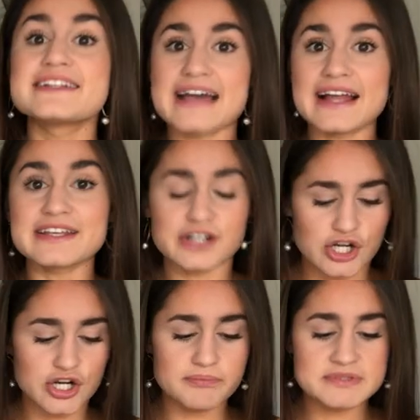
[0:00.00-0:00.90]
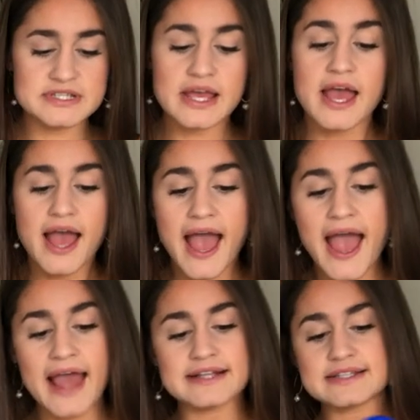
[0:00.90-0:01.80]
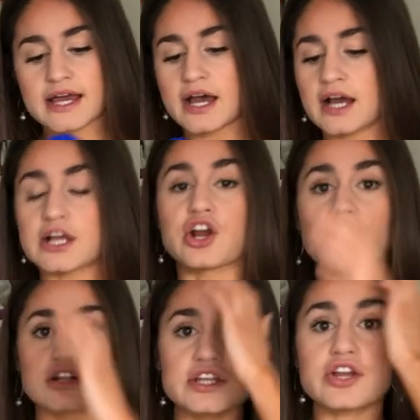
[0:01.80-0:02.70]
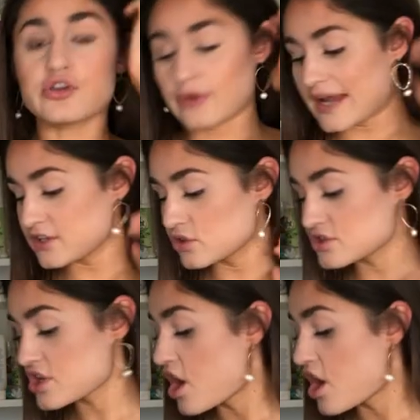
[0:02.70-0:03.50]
Italian herbs, and uh, garlic granules.